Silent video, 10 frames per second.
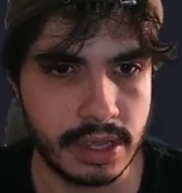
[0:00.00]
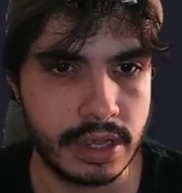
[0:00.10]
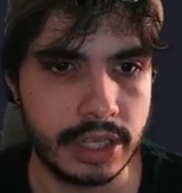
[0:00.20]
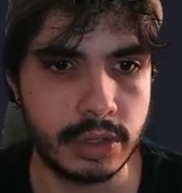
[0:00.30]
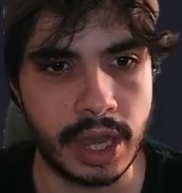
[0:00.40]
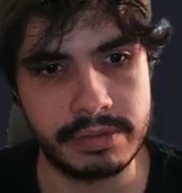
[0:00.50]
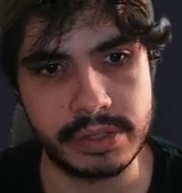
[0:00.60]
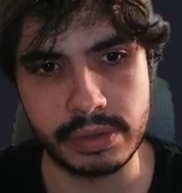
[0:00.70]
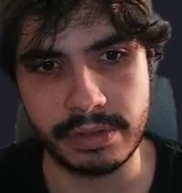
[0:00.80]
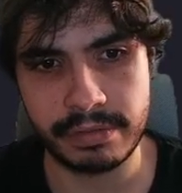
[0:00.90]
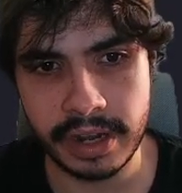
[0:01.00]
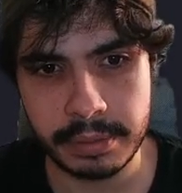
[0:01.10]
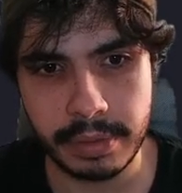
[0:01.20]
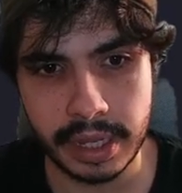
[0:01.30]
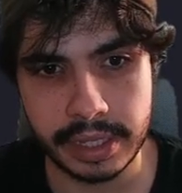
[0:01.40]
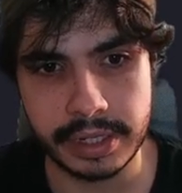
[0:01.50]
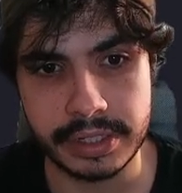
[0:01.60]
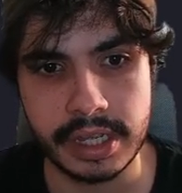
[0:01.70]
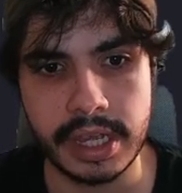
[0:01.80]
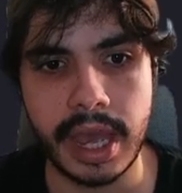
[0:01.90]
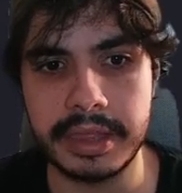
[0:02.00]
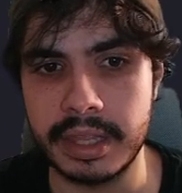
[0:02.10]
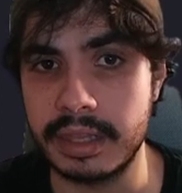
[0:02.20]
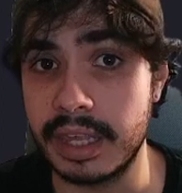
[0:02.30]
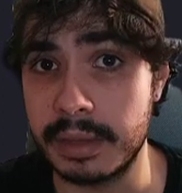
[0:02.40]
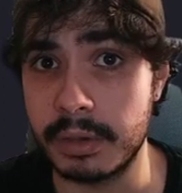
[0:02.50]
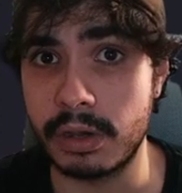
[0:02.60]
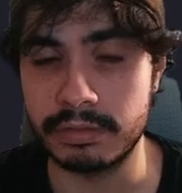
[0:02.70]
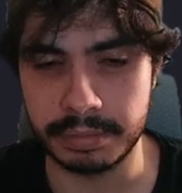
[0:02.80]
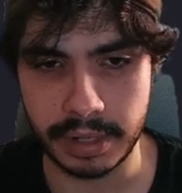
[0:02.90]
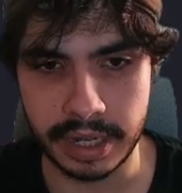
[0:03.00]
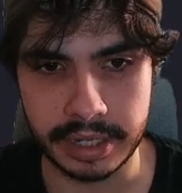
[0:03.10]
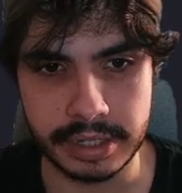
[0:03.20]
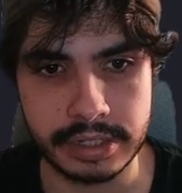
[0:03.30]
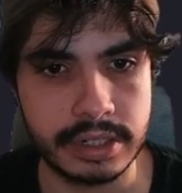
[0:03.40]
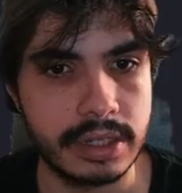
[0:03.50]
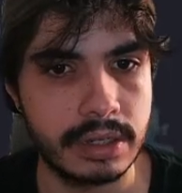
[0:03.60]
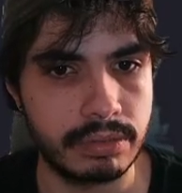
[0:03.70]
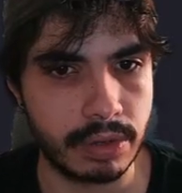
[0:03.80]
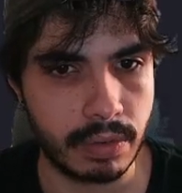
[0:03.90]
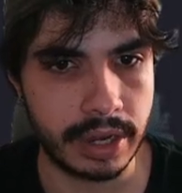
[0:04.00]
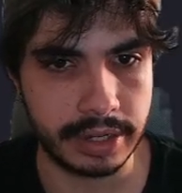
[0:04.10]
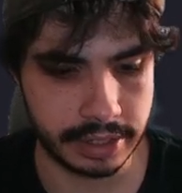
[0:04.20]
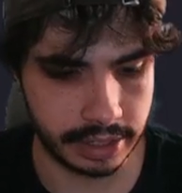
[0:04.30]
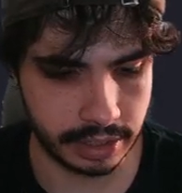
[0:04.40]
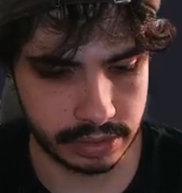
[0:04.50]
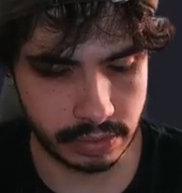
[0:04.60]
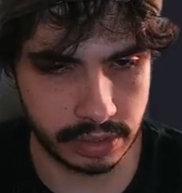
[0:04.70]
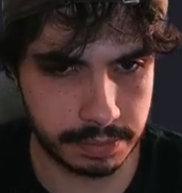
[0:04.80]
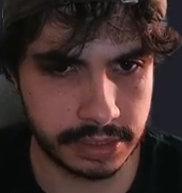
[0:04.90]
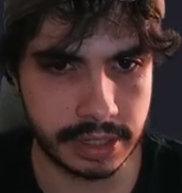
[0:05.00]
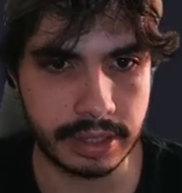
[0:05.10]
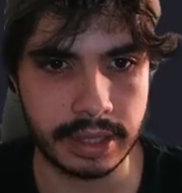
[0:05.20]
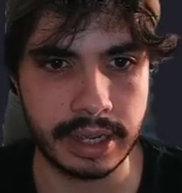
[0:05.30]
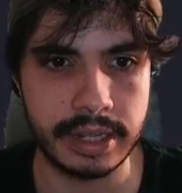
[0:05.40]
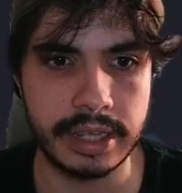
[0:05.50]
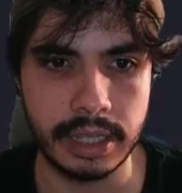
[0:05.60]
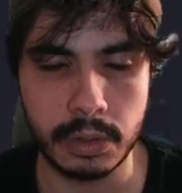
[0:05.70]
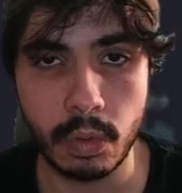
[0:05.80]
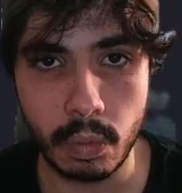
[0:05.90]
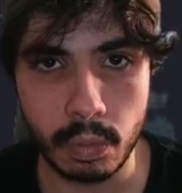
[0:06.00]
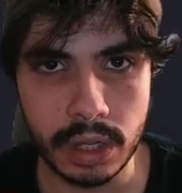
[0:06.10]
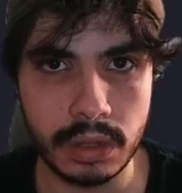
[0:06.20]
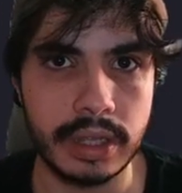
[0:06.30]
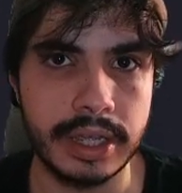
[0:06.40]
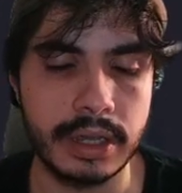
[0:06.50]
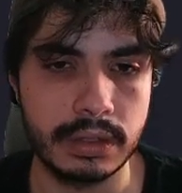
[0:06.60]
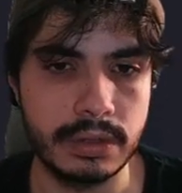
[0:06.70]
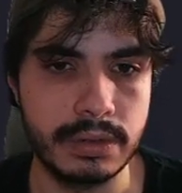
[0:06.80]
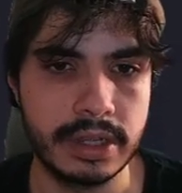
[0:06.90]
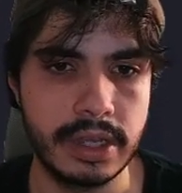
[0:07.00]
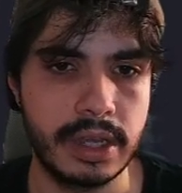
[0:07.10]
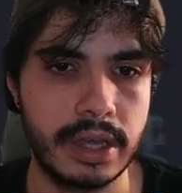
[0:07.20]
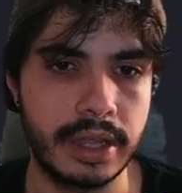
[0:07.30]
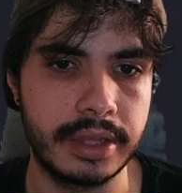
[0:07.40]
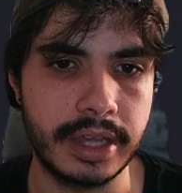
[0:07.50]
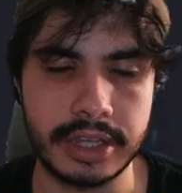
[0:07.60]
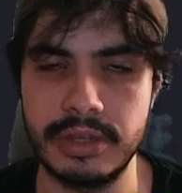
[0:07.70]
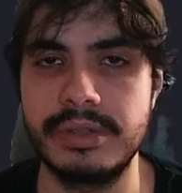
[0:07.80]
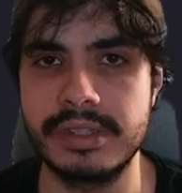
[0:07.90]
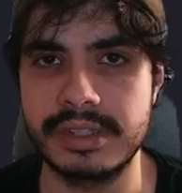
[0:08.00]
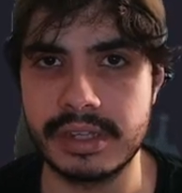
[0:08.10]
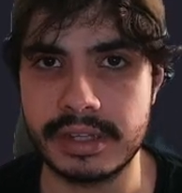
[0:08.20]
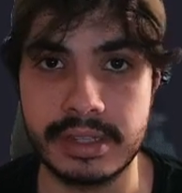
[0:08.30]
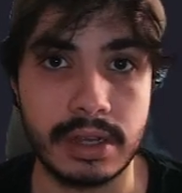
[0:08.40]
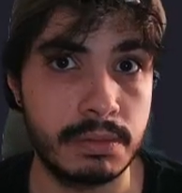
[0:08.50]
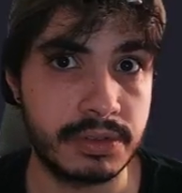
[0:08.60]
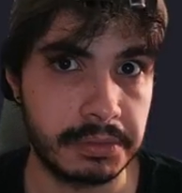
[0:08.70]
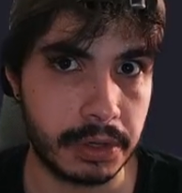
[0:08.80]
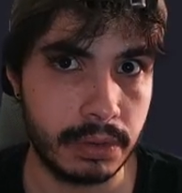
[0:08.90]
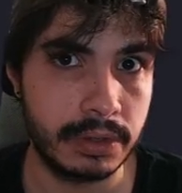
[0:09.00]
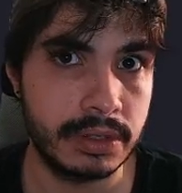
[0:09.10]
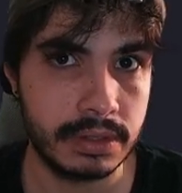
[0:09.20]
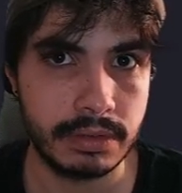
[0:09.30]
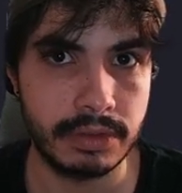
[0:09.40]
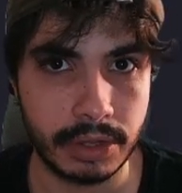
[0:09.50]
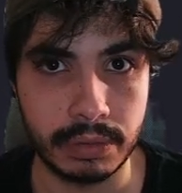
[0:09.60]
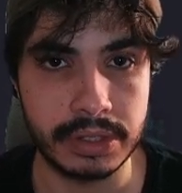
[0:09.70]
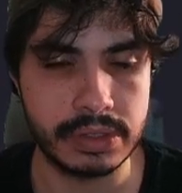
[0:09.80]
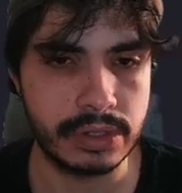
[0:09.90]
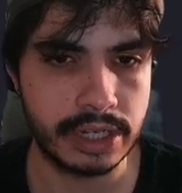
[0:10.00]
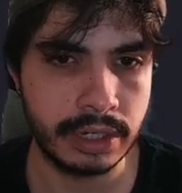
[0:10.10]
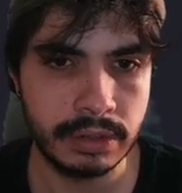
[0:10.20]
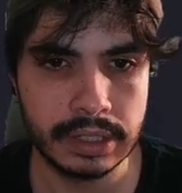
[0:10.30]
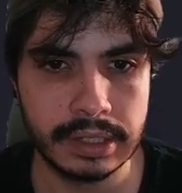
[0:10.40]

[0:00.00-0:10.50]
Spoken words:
You have to do a find package and then the name of the package required here. So this particular line here will include that Qt6 that comes from Conan, the Conan toolchain,